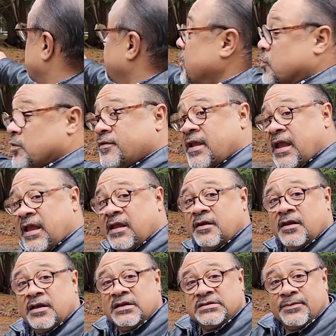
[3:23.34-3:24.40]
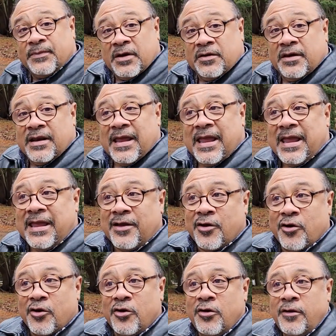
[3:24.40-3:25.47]
to be retained is about an
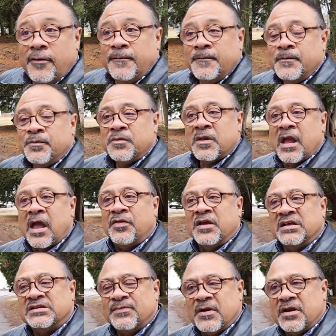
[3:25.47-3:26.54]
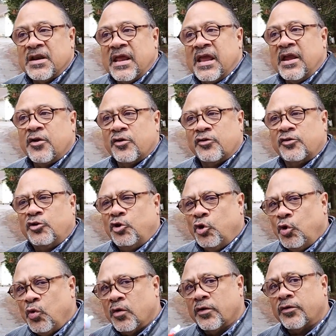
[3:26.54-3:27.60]
acre. I think it's about an acre
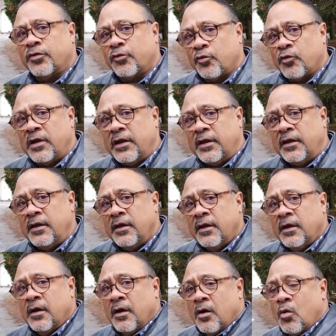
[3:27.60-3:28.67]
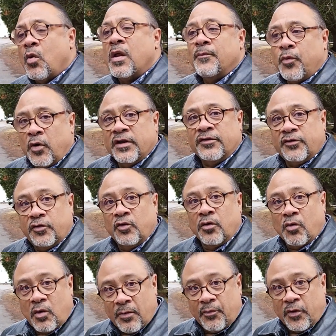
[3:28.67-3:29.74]
2 or 3, 1.2
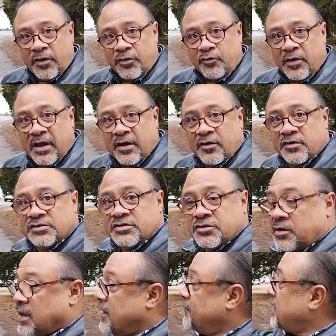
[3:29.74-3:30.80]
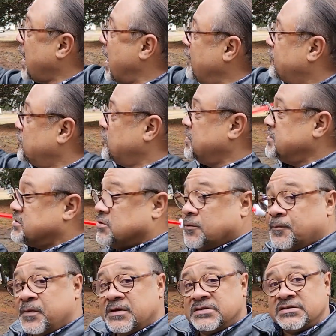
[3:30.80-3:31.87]
or 1.3 acres that are left after these
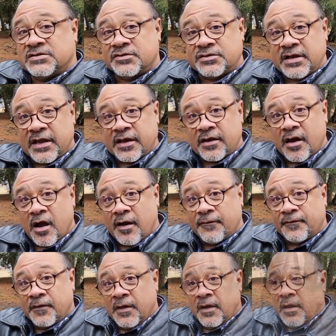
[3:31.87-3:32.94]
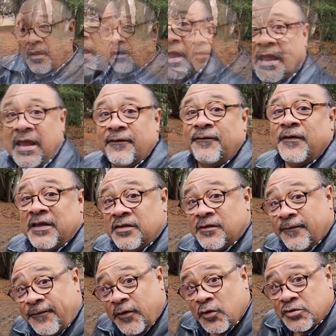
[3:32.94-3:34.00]
2 pieces are taken off. If in
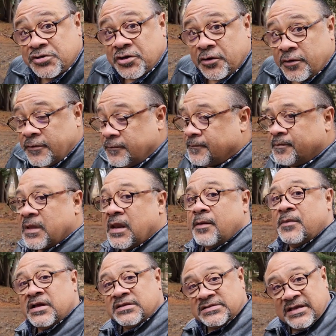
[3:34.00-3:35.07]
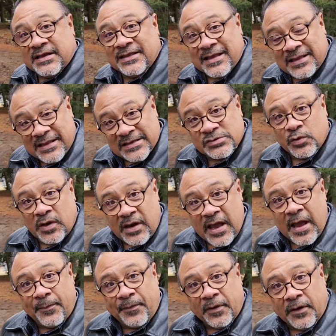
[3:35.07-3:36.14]
the future, and I'm not saying that this will
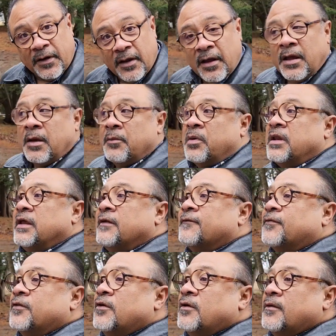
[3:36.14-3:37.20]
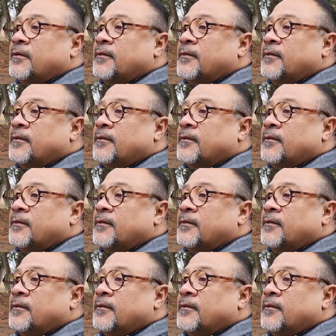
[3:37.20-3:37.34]
happen, but if the